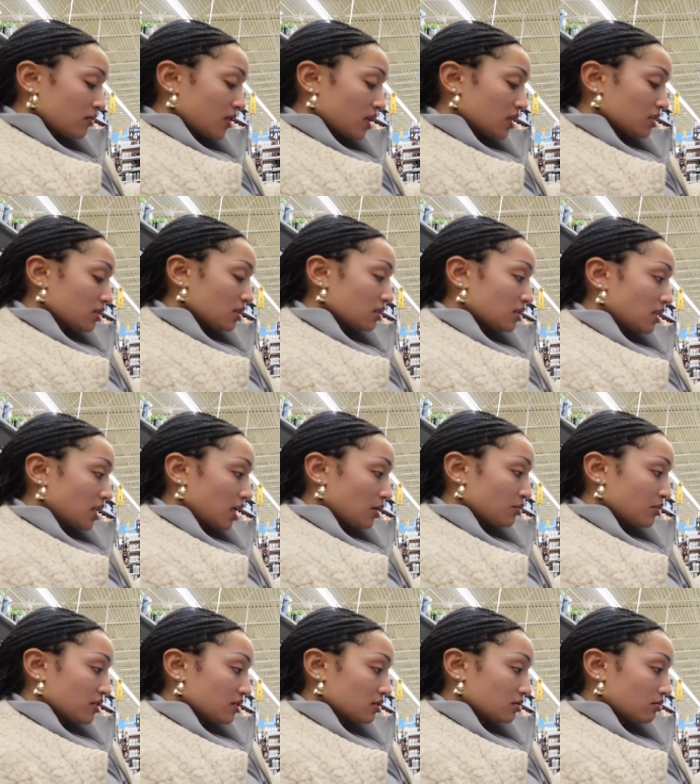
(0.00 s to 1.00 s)
This is
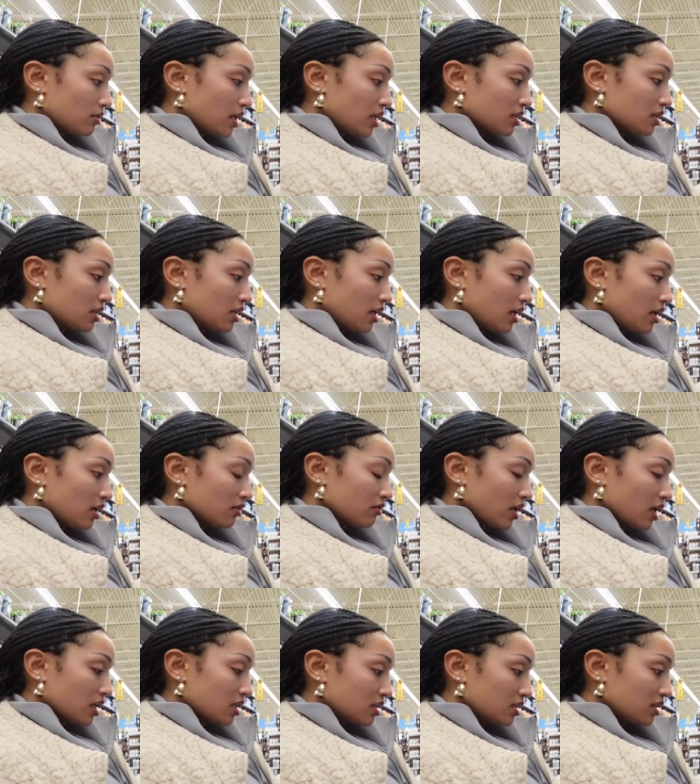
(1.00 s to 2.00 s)
Glamorous White, then they have
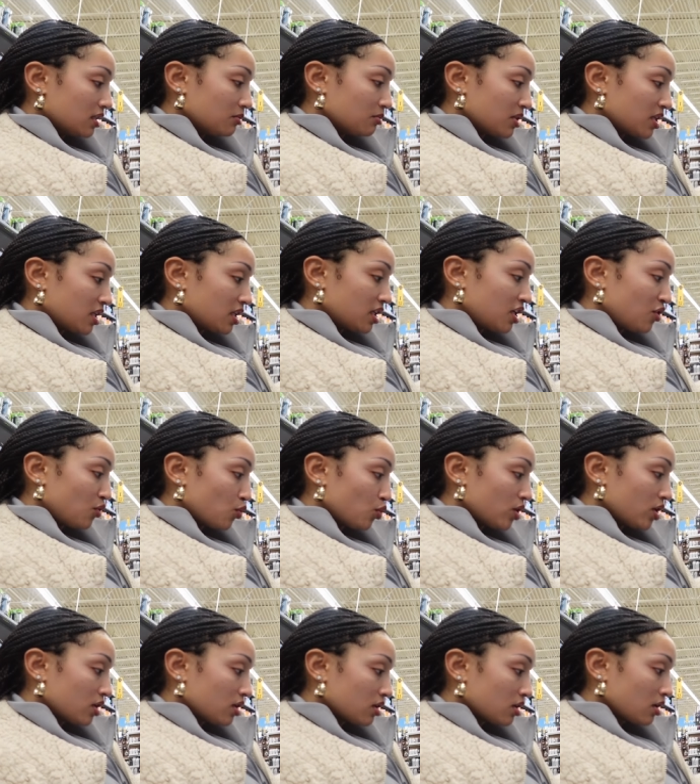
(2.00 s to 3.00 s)
like a deep clean
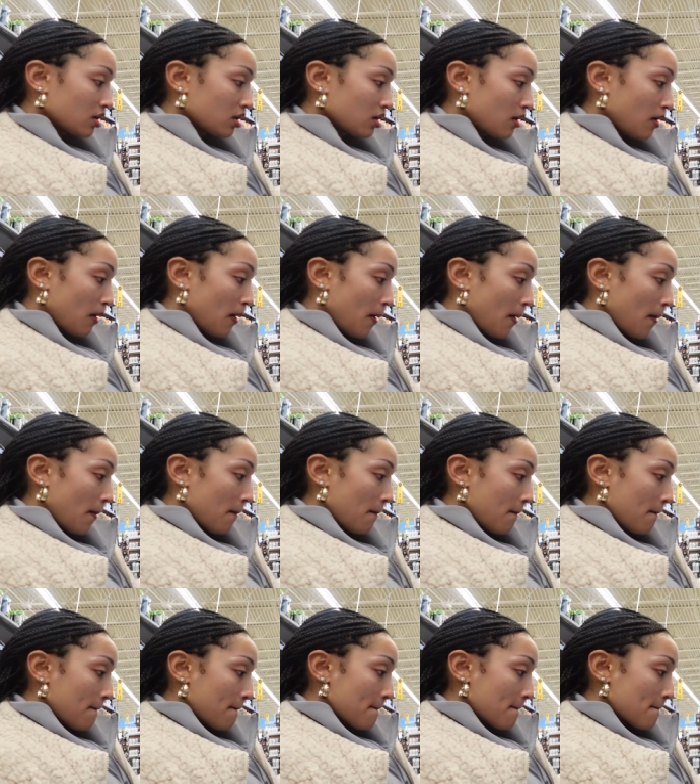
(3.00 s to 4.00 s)
one.
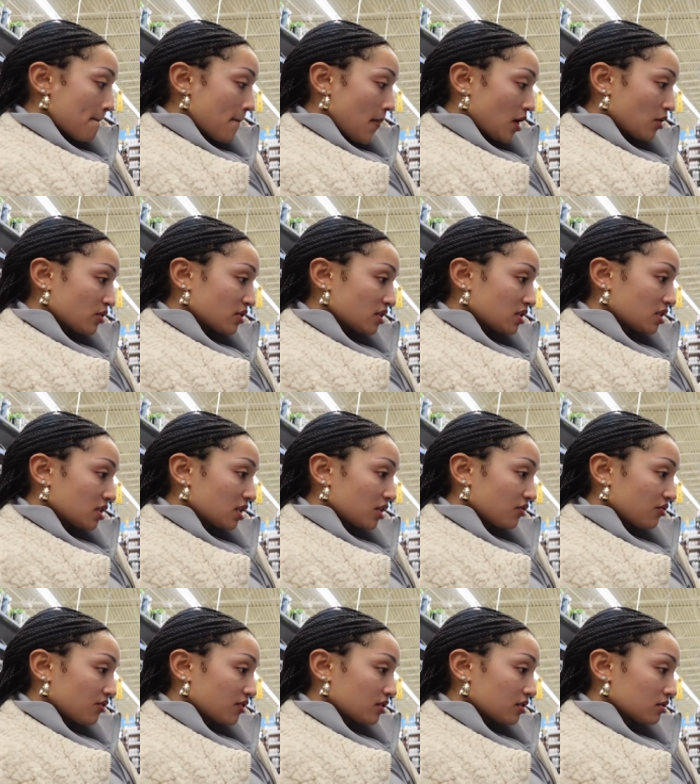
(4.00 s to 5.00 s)
What's the
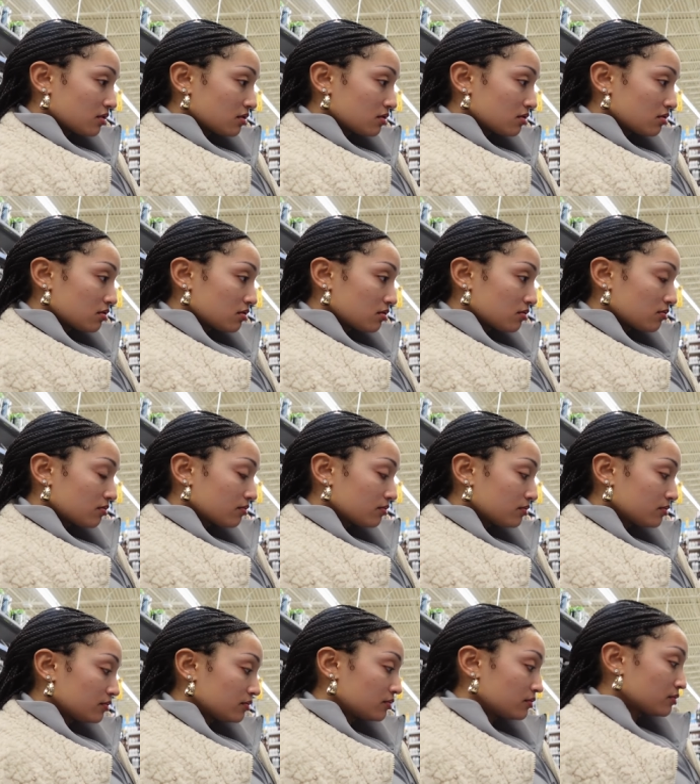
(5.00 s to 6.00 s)
difference?
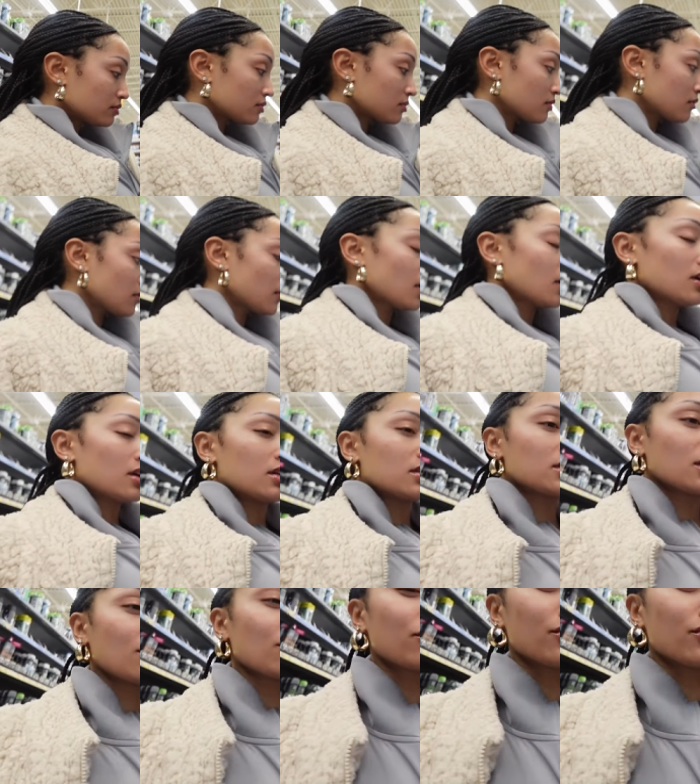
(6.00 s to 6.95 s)
Is there